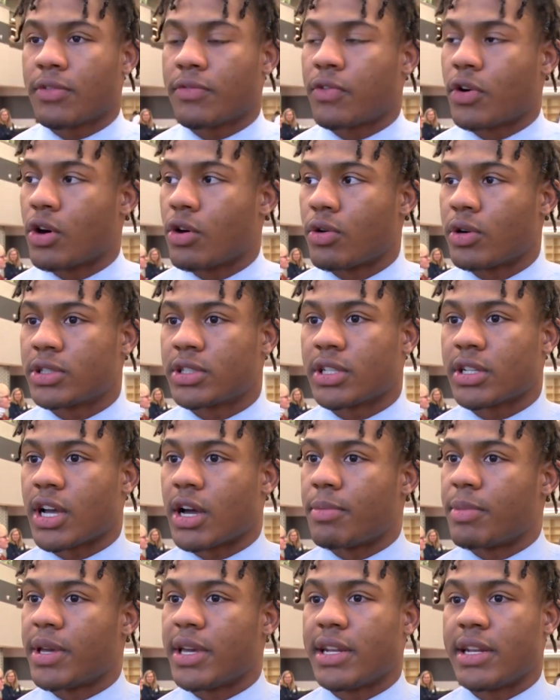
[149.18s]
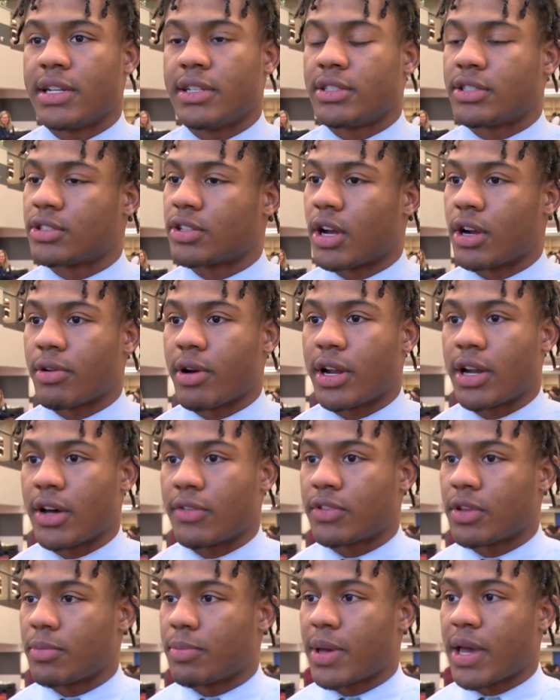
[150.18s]
forward to come in and start right
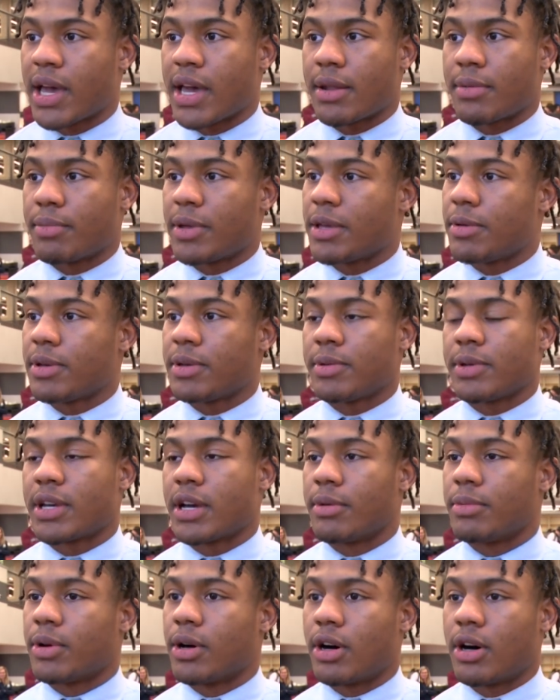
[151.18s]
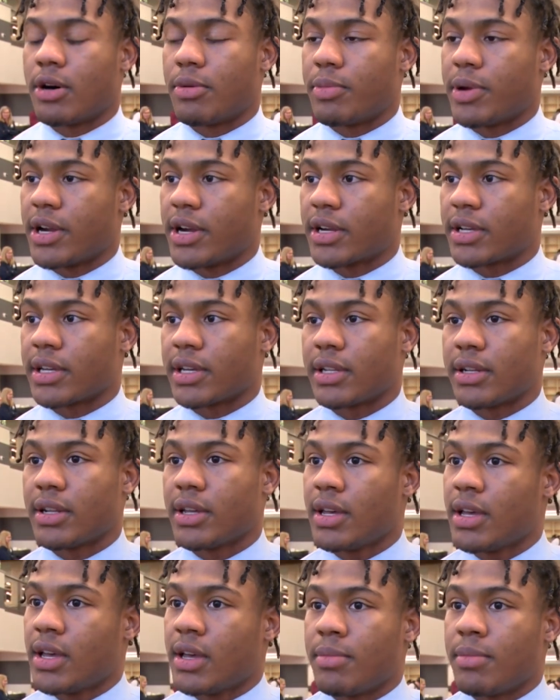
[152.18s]
off the bat, maybe become an All-American,